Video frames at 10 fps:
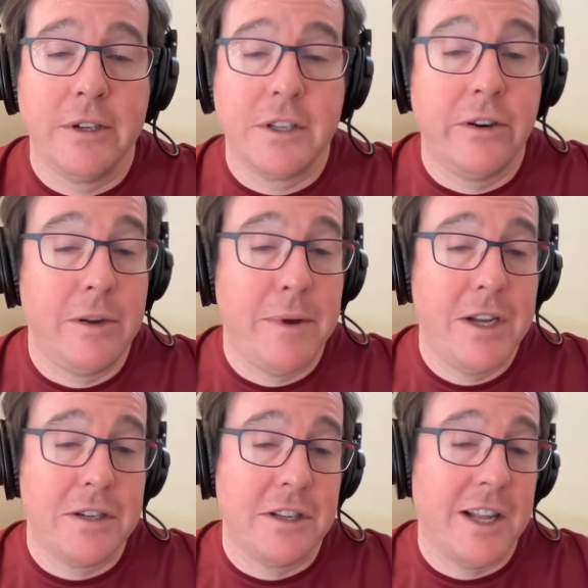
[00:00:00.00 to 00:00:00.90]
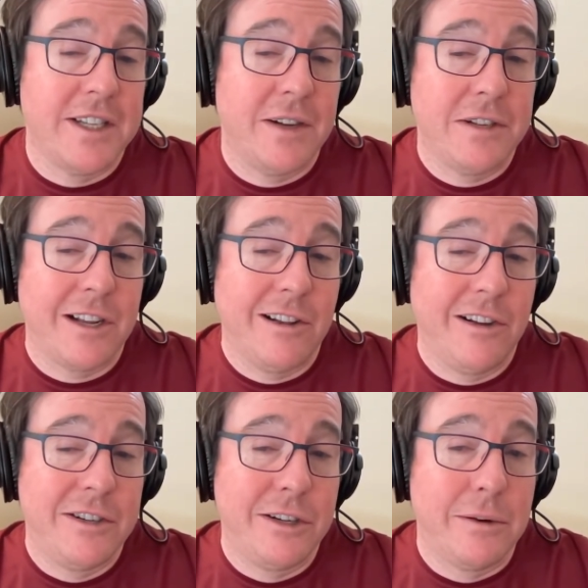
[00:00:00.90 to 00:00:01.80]
It's 30 pages, and that sounds like a lot
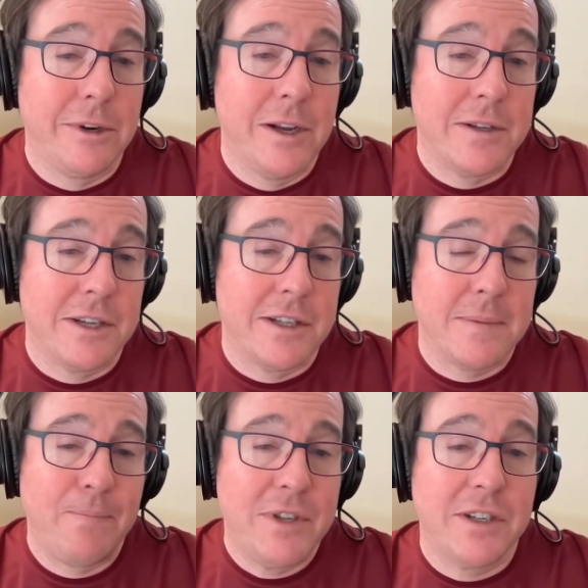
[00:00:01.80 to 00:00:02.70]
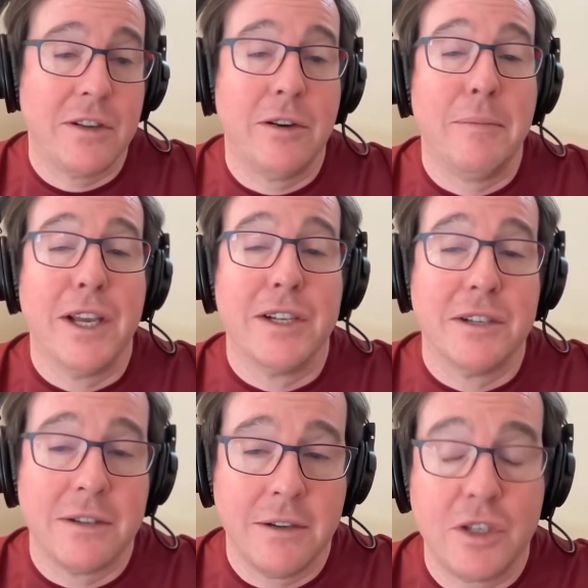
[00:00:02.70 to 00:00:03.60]
until you realize it's 600
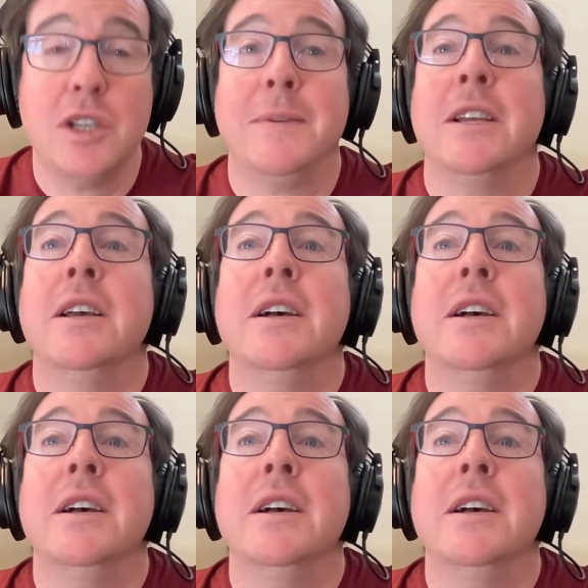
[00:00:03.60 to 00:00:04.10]
pages, excuse me,